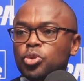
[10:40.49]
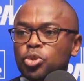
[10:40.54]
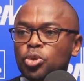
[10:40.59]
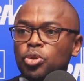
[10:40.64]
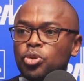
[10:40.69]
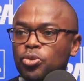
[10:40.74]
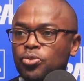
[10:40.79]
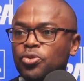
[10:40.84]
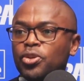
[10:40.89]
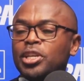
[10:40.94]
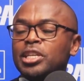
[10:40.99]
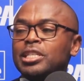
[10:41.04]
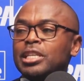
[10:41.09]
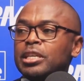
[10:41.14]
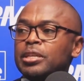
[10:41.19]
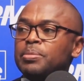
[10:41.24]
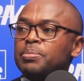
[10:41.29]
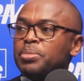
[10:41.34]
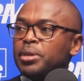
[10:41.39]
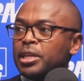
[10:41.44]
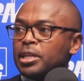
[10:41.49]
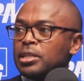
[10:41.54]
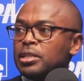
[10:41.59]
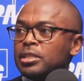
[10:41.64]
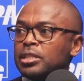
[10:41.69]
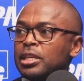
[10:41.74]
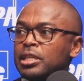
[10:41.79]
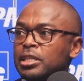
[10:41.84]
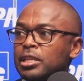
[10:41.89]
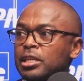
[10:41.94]
sort of create an impact
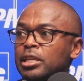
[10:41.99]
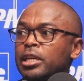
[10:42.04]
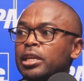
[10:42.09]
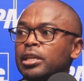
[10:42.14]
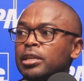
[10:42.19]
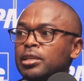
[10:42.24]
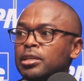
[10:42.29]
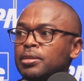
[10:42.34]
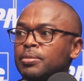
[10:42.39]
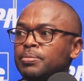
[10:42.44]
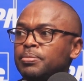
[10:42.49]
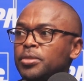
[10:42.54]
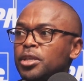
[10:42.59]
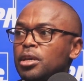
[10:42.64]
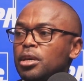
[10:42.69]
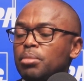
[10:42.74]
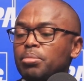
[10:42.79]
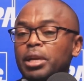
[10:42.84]
in such an area. Yeah.